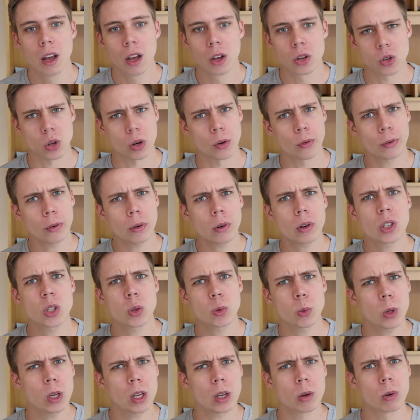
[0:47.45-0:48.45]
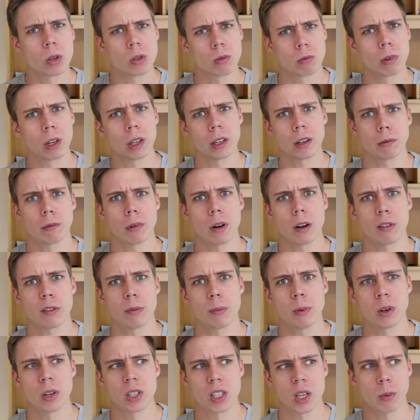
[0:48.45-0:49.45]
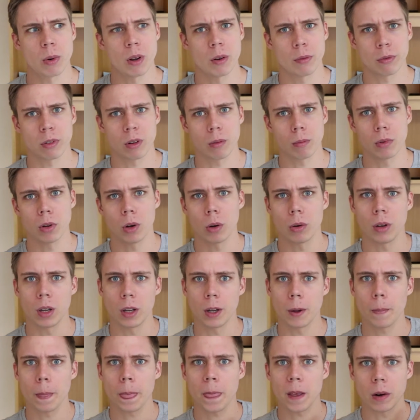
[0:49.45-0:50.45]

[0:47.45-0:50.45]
So the first week was really rough because I went from knowing,